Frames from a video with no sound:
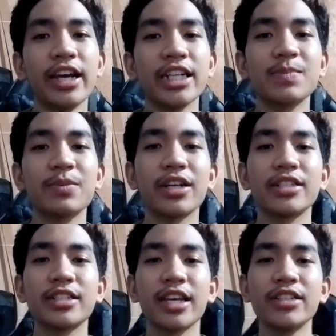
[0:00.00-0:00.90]

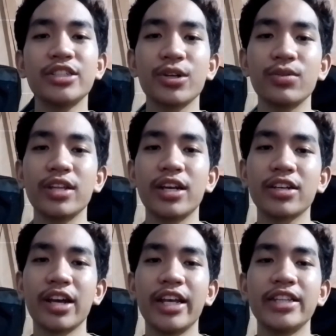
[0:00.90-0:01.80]
express and show their
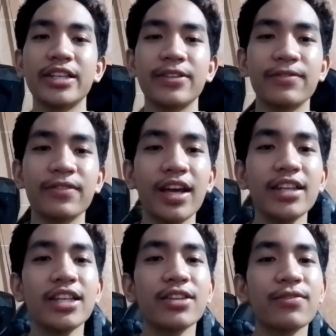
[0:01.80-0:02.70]
creative
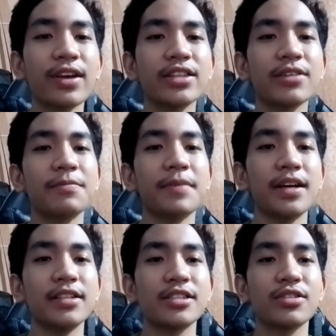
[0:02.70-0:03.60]
and innovative
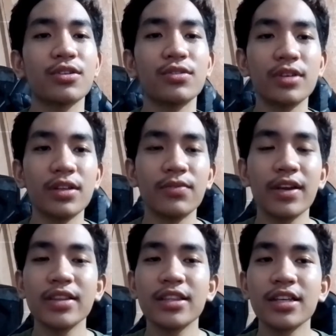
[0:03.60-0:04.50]
minds through
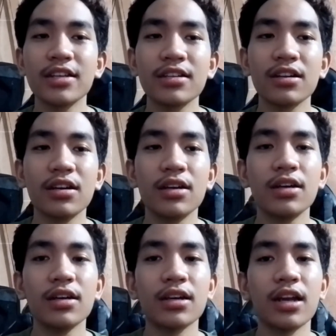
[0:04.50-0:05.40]
inventing,
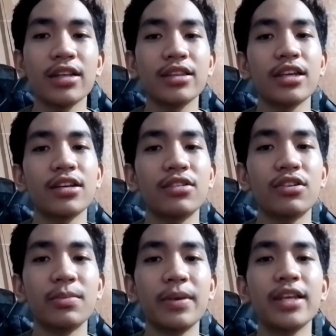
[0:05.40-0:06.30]
creating,
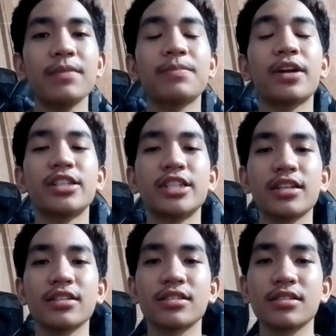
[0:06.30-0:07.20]
or making
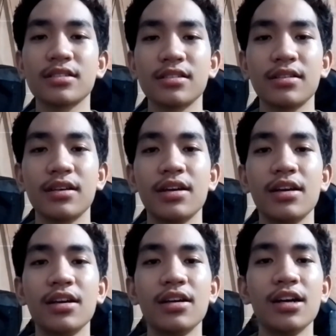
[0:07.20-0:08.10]
projects.
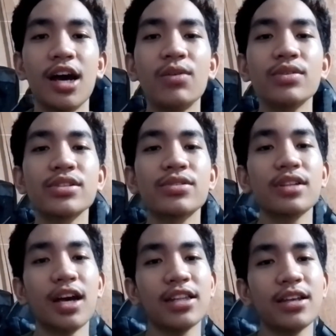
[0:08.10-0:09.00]
Our
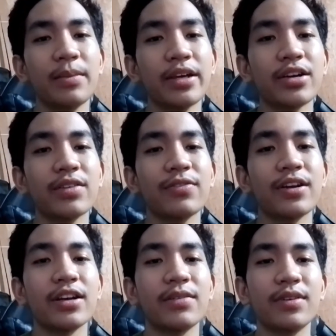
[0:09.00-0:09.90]
school had the Maker
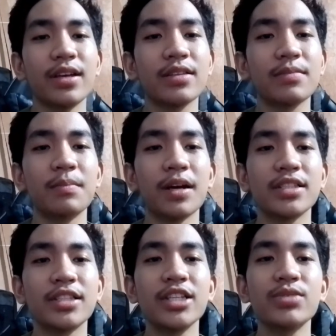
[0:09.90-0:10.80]
Fair event,
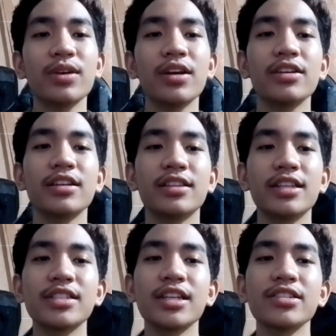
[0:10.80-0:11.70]
but since we are in
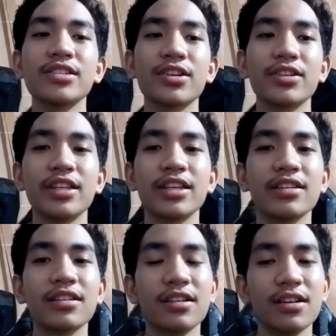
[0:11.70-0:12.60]
distance
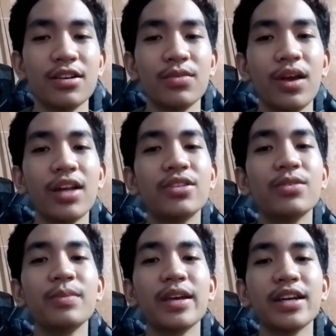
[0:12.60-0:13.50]
learning, we have
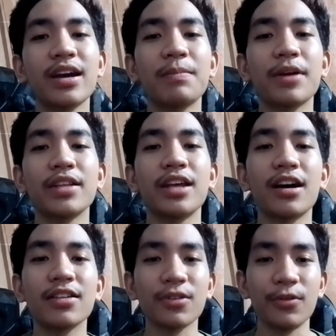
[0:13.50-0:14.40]
to make a
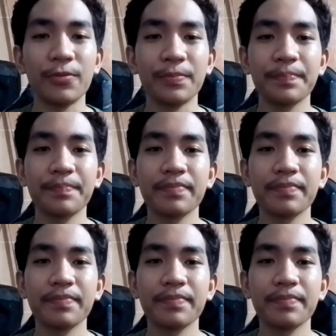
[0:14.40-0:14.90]
product at home.